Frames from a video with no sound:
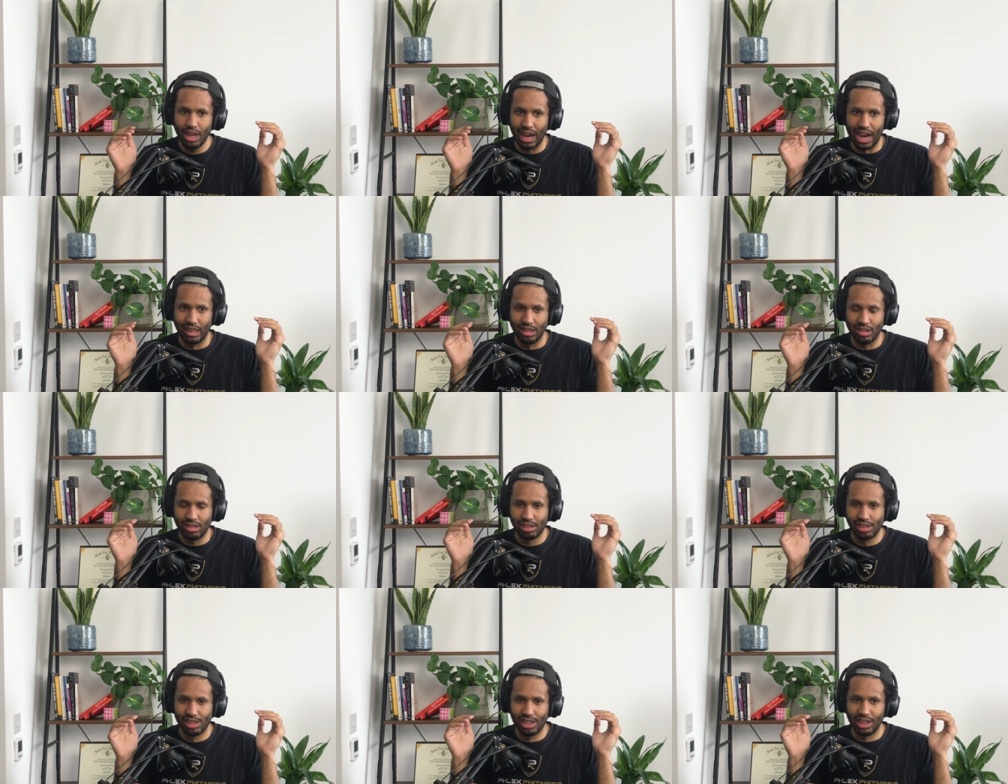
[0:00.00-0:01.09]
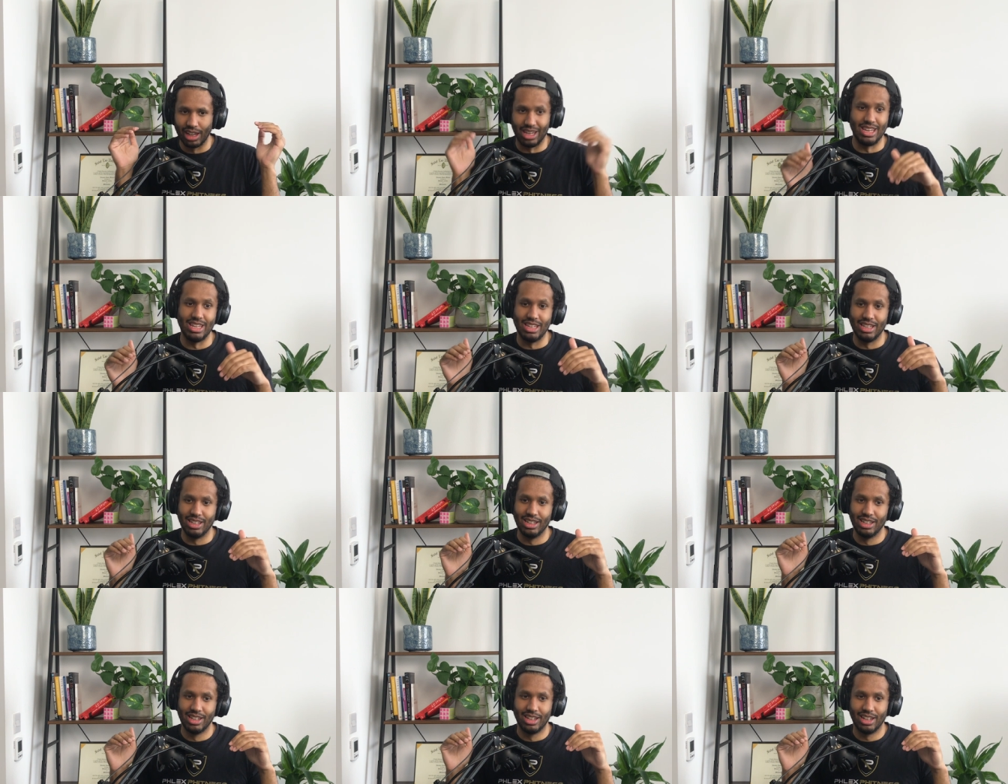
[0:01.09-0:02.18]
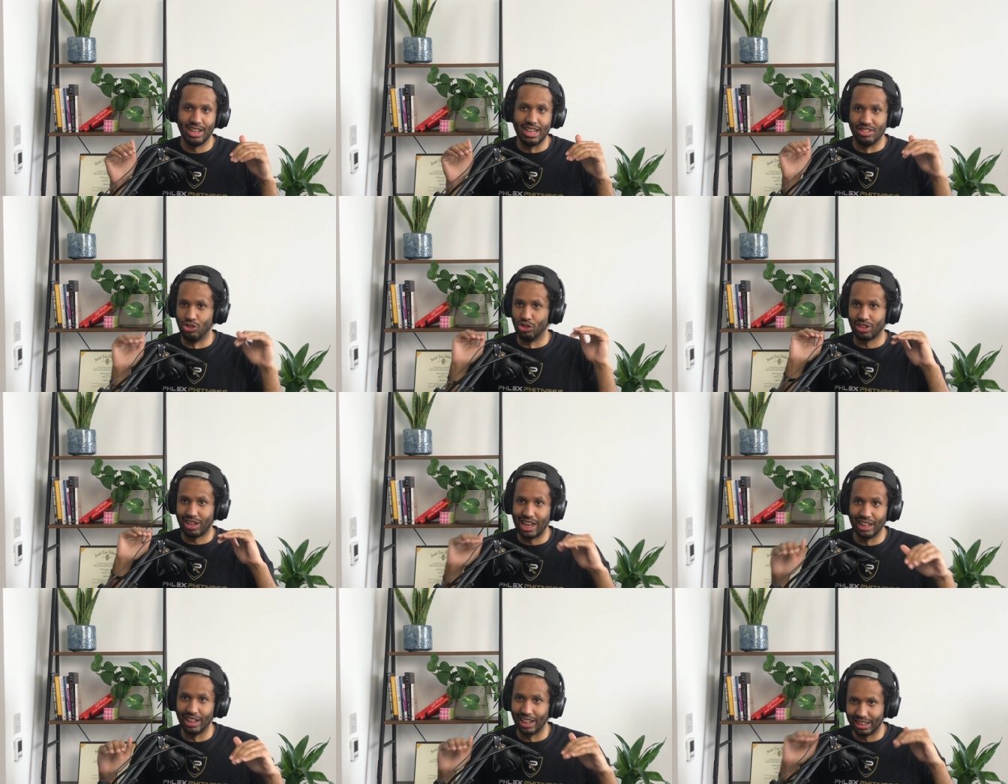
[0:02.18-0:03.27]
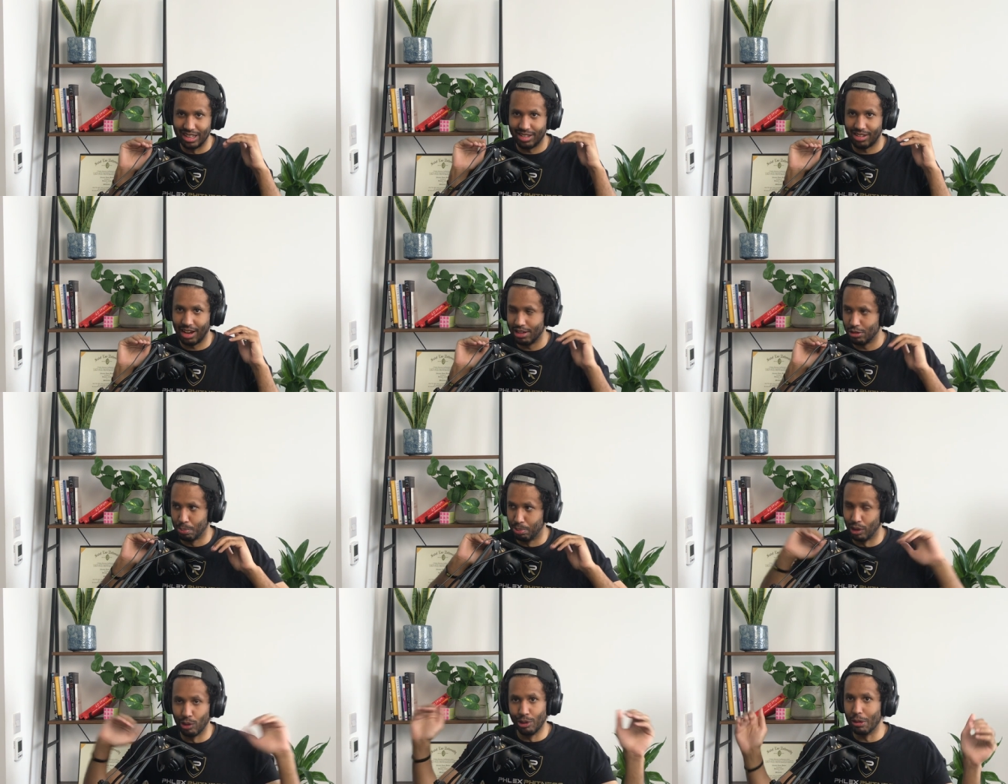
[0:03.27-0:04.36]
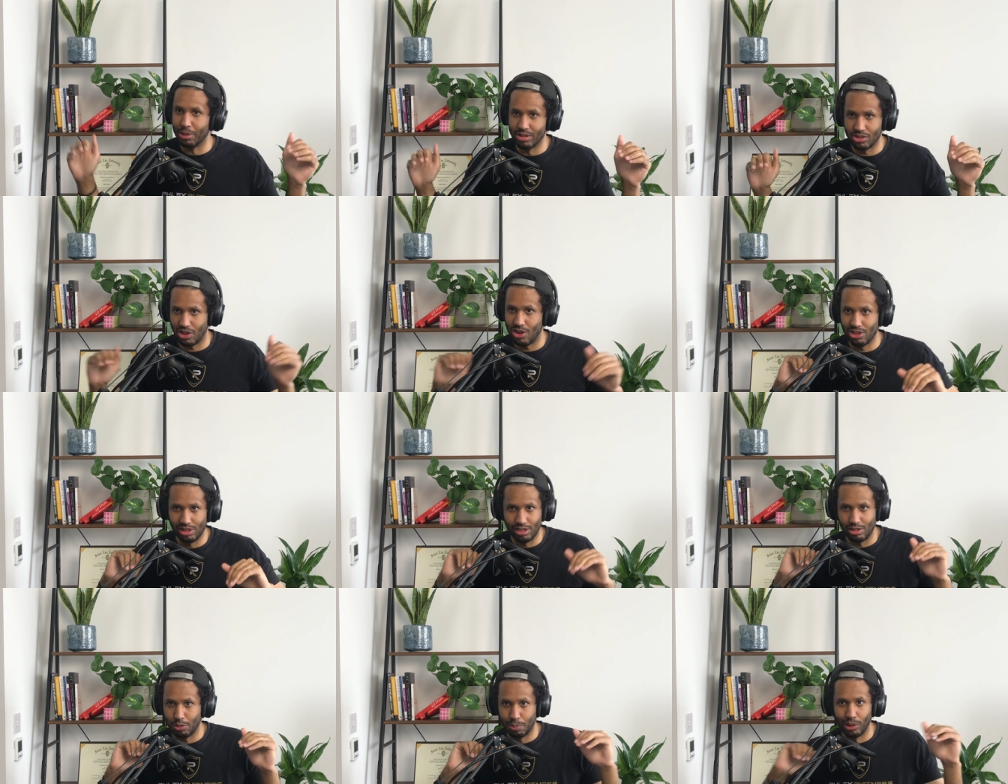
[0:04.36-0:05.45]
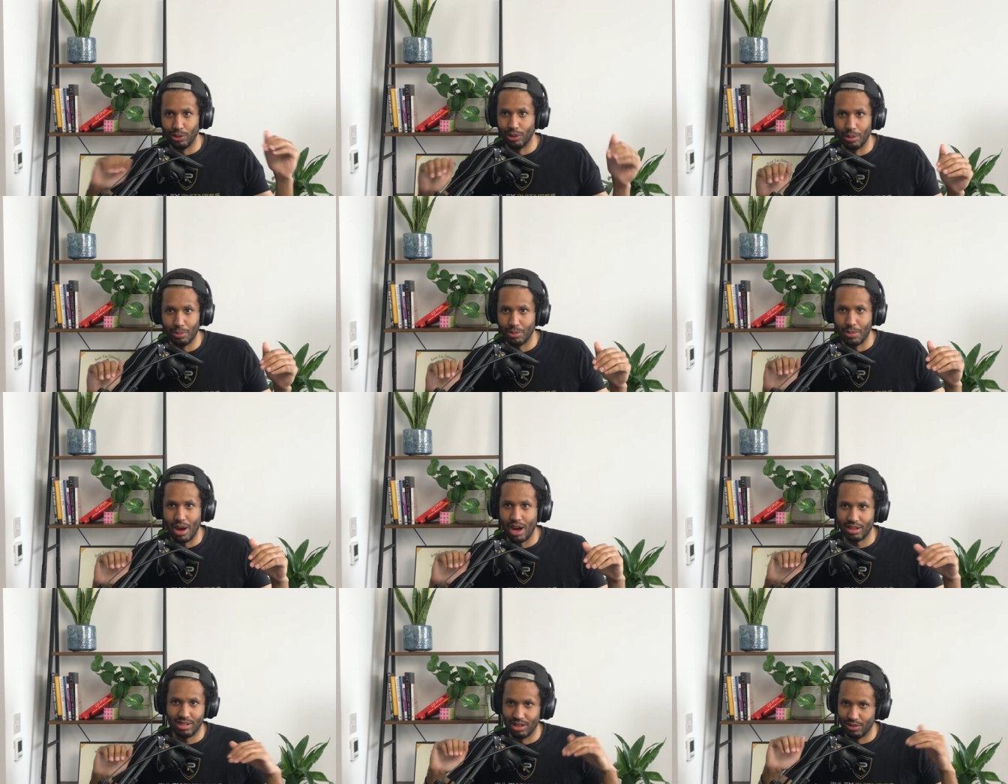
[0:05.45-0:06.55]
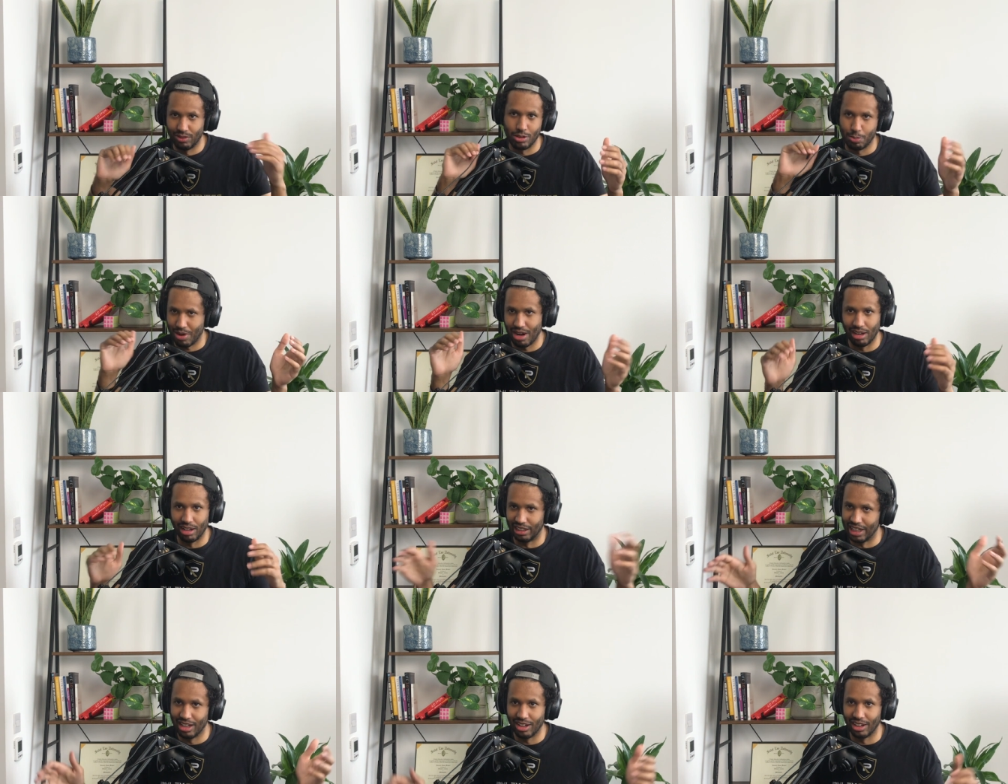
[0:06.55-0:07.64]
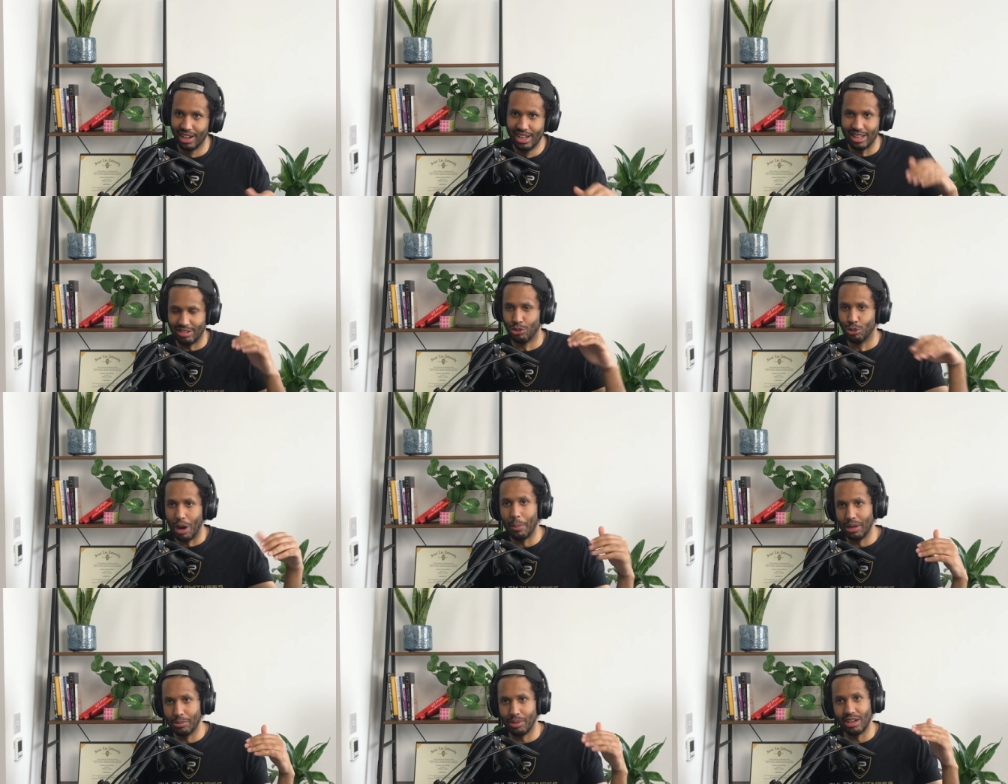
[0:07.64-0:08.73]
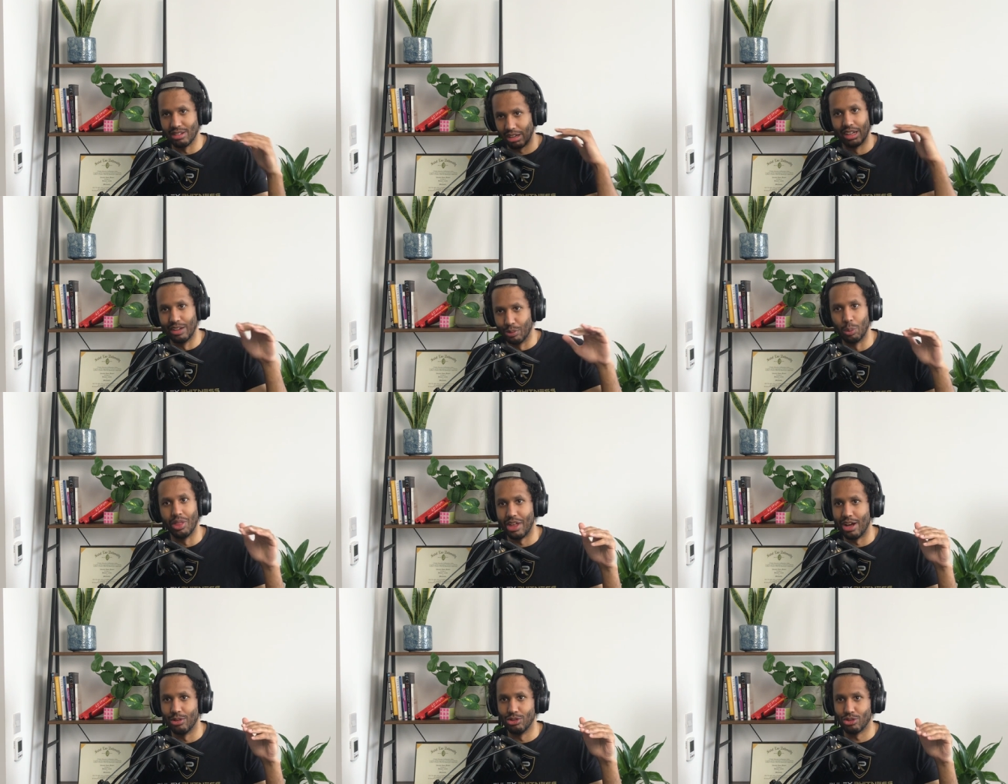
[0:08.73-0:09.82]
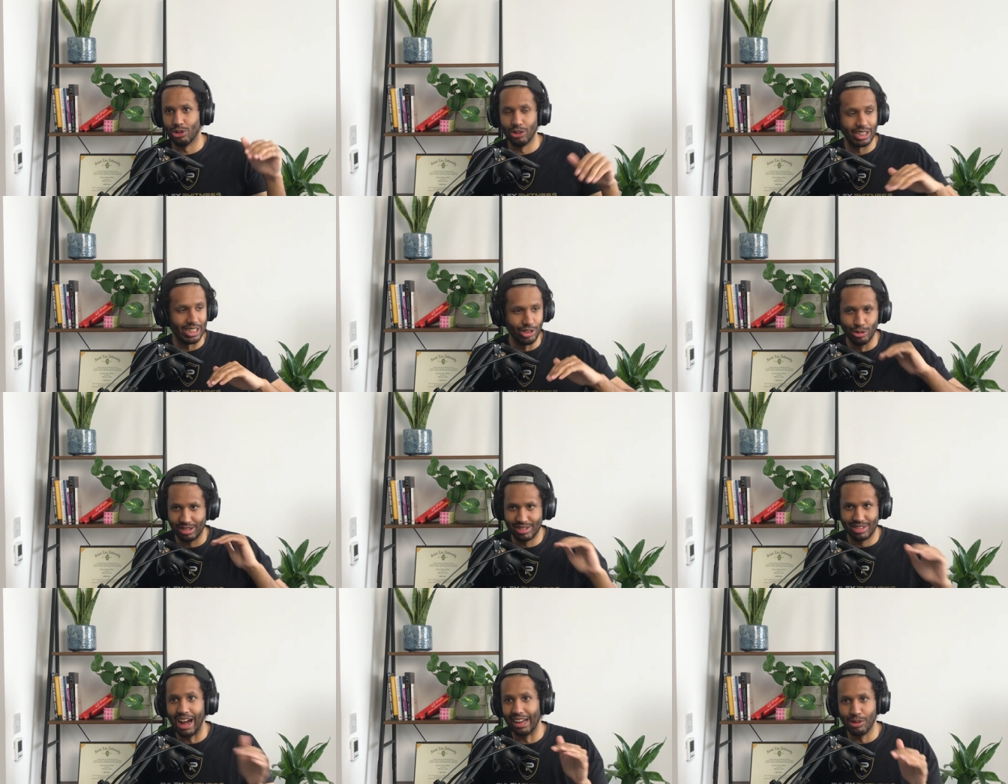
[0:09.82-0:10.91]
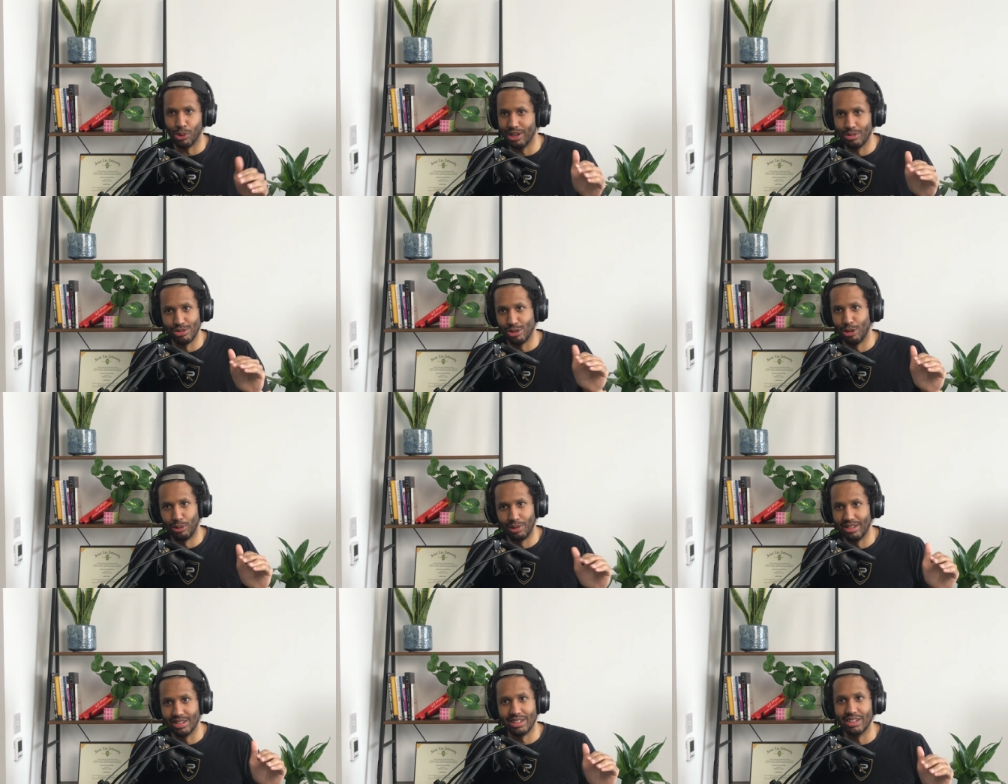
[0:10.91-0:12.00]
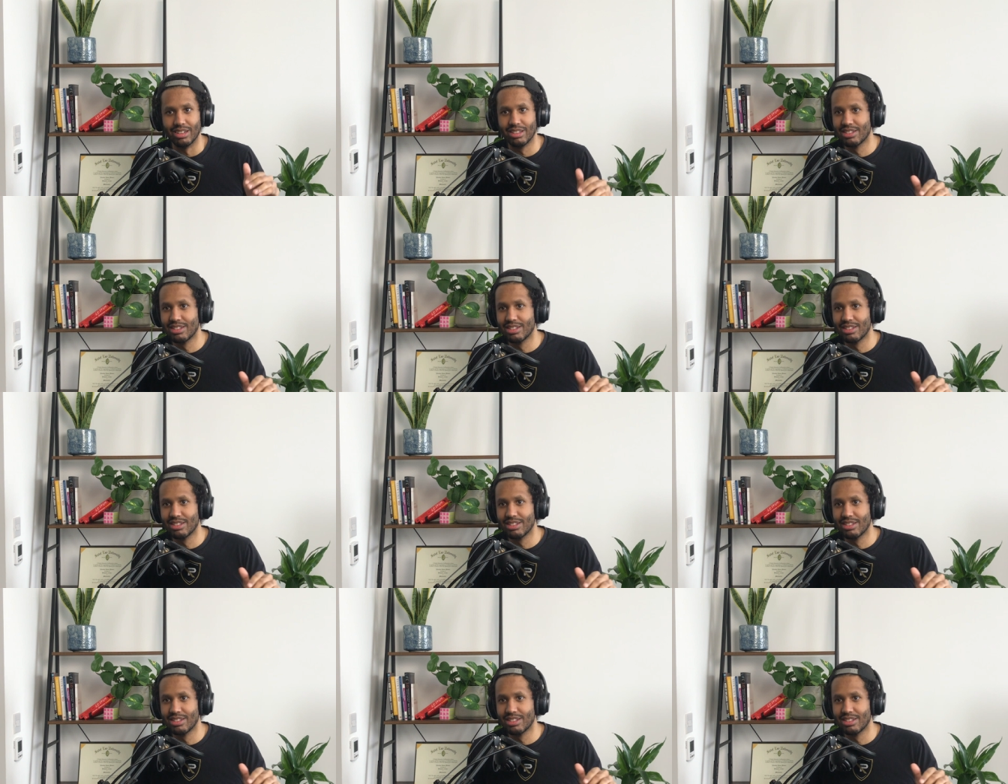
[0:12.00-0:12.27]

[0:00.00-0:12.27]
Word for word: and he is just killed. Like this has blown up his song. This has blown up the marketing of his brand again. Like this is what I mean by he's like a level one thousand troll. Like he knew exactly what he was doing when he did this.